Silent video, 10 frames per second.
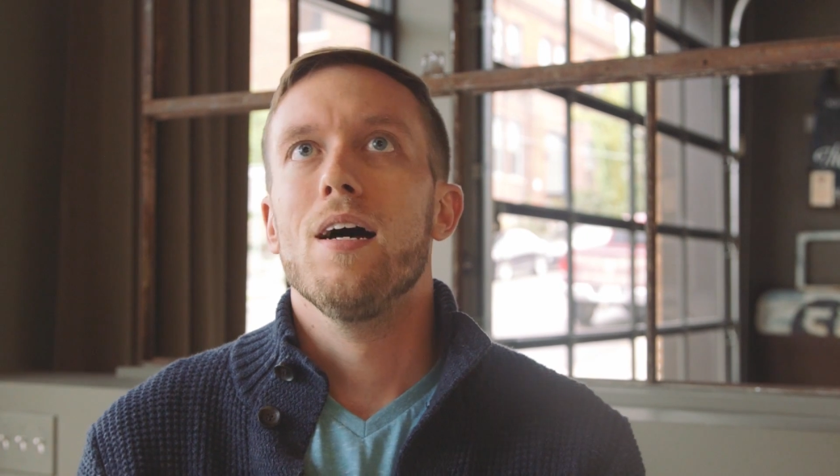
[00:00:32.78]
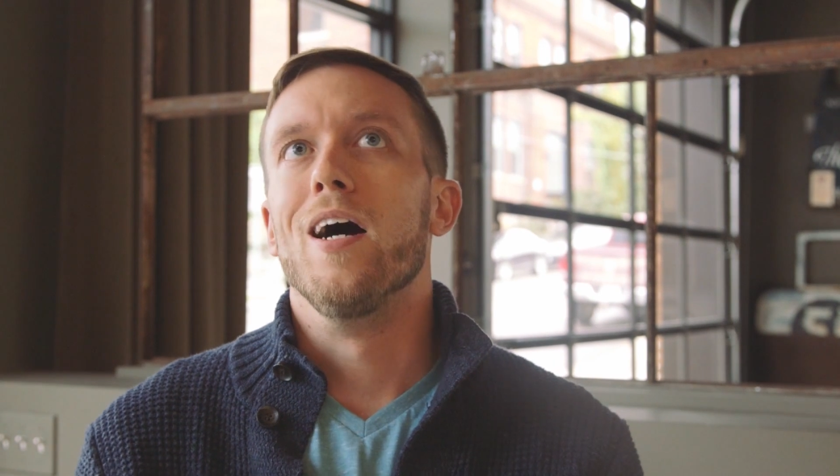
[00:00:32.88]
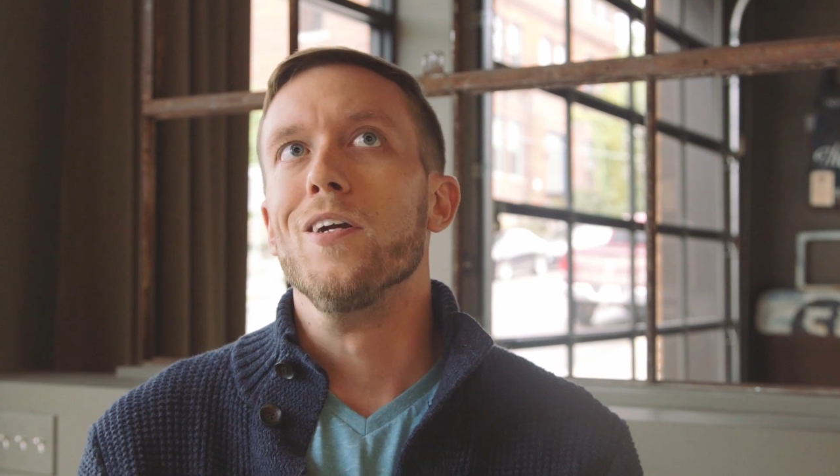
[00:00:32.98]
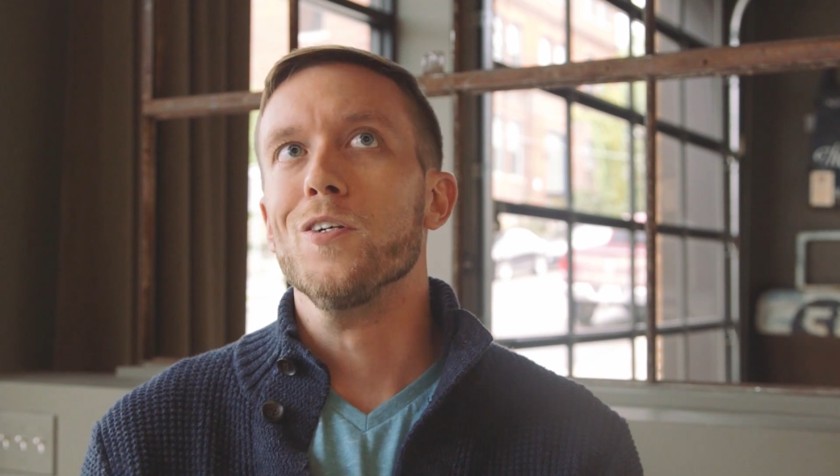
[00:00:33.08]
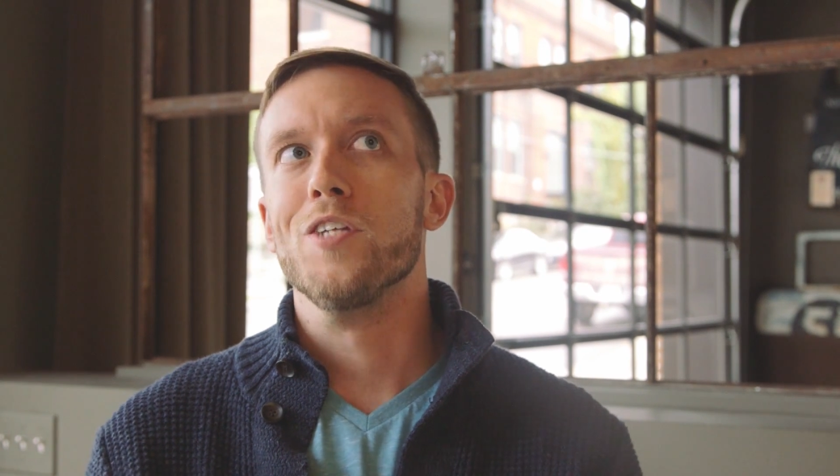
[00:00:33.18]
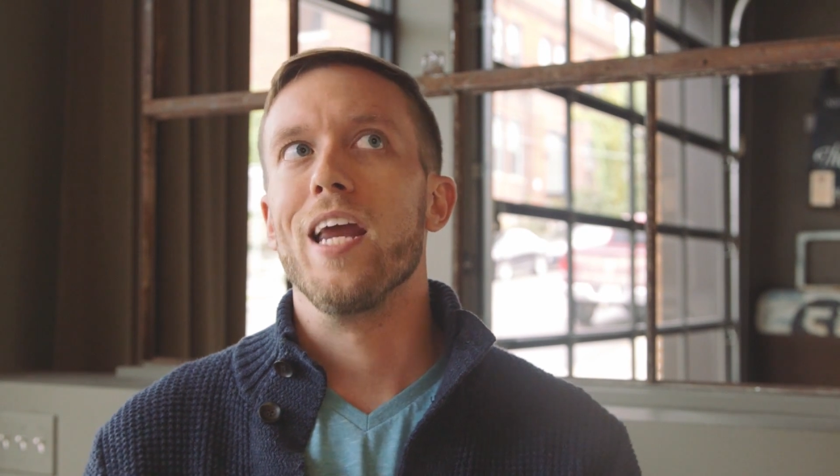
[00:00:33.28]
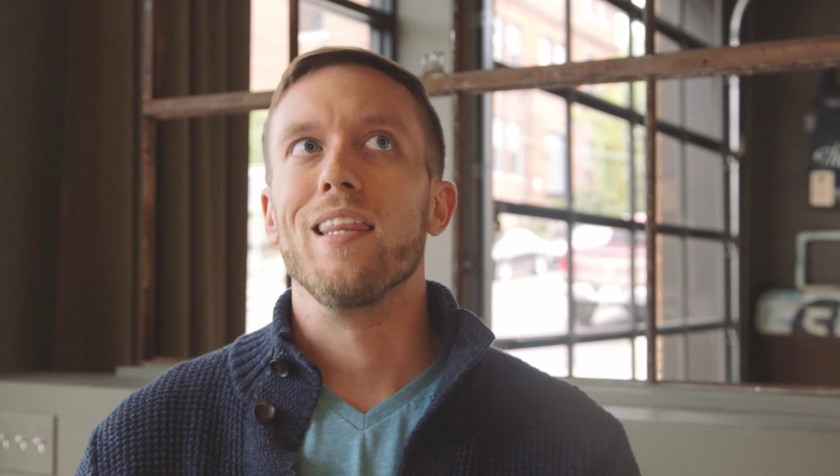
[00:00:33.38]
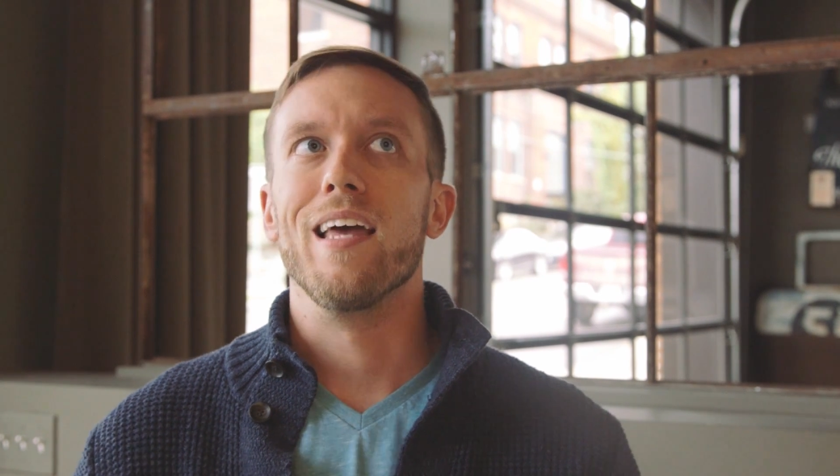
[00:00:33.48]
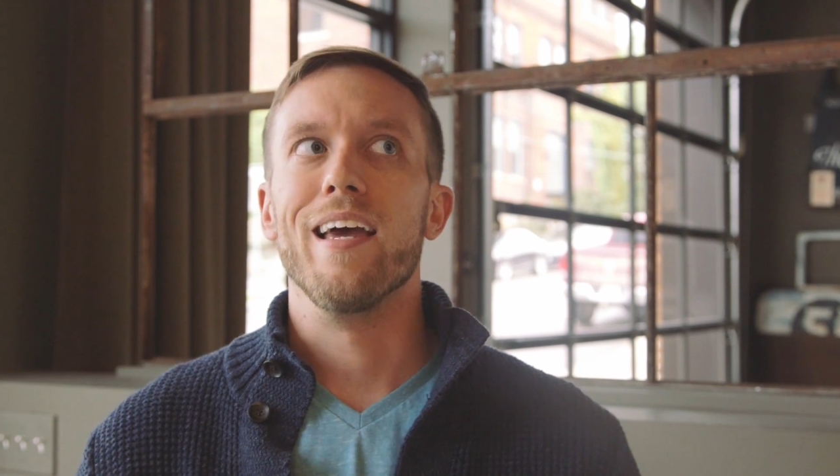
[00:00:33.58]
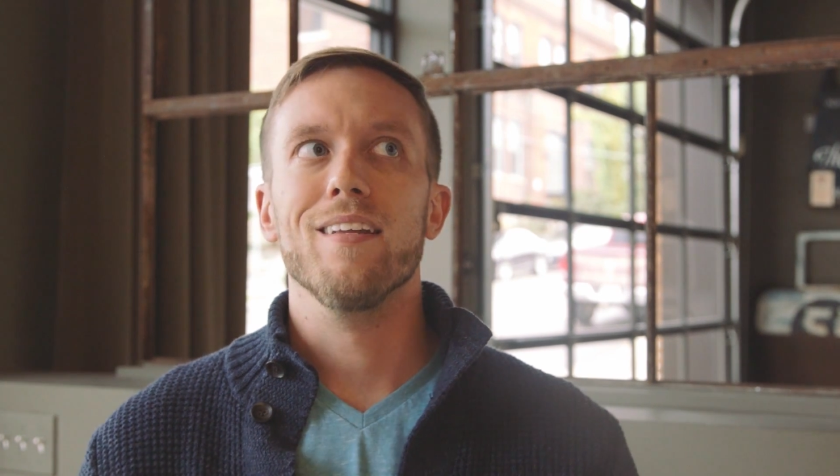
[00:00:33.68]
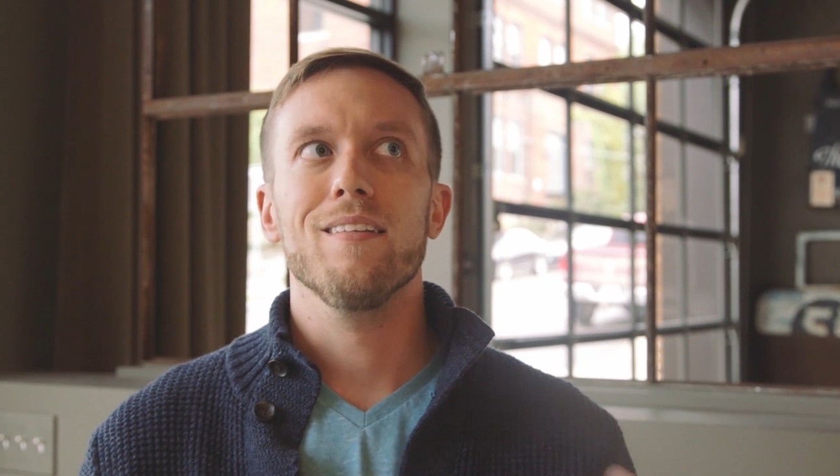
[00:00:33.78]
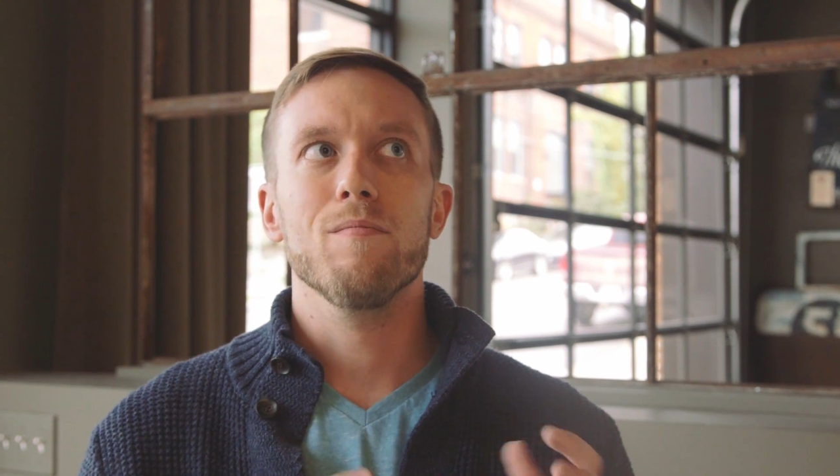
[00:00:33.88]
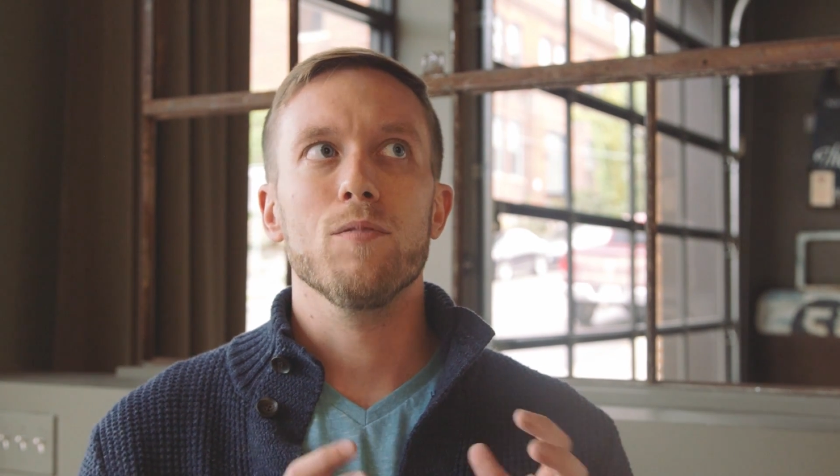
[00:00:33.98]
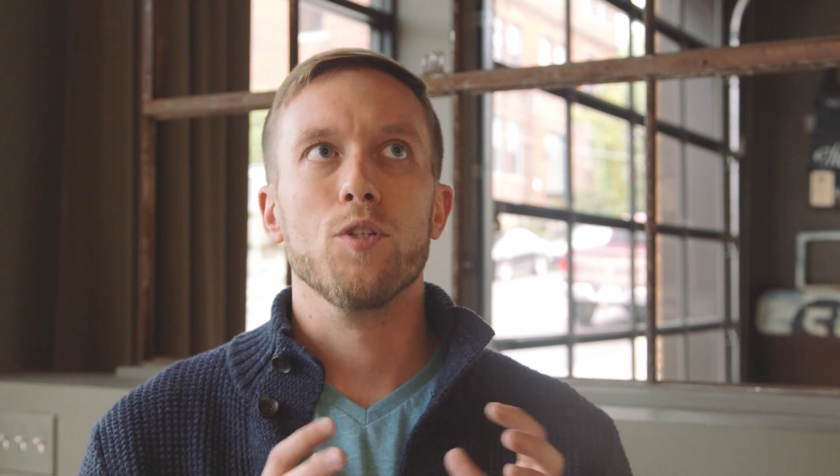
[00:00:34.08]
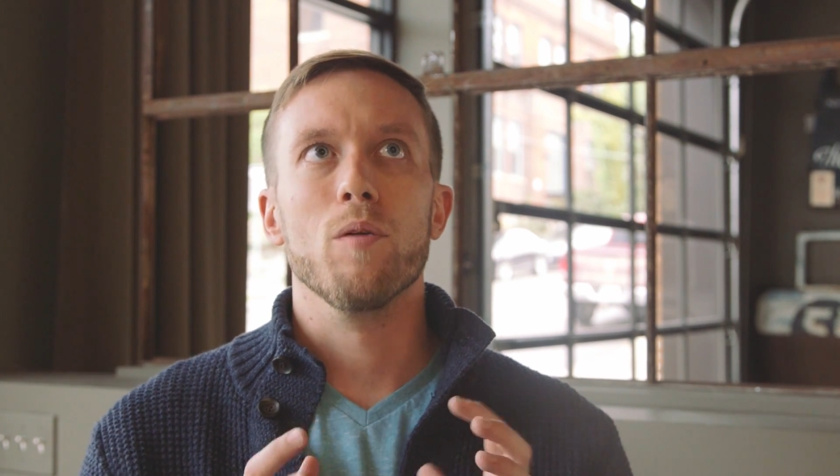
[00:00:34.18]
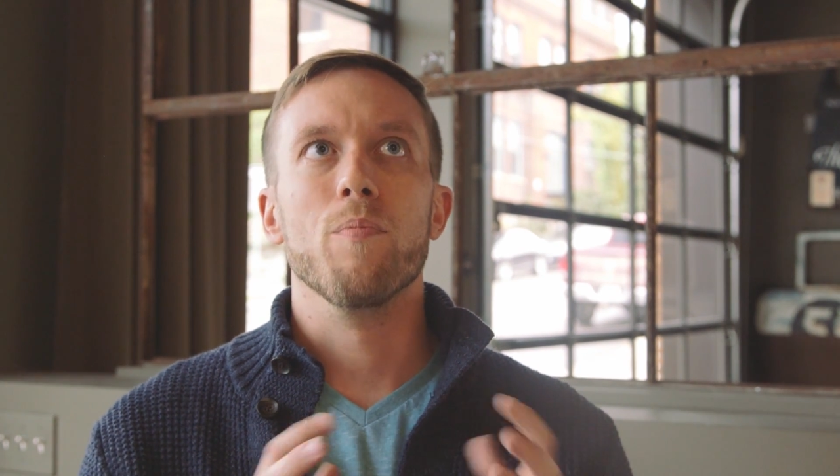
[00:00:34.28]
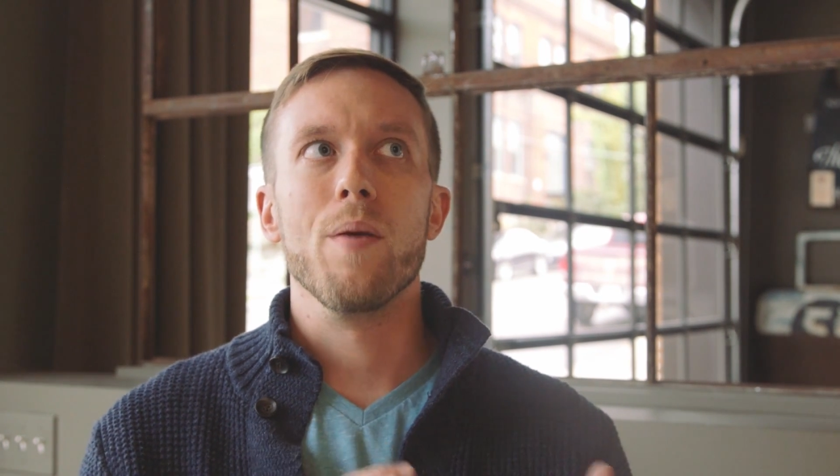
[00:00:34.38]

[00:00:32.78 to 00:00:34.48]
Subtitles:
understanding that certain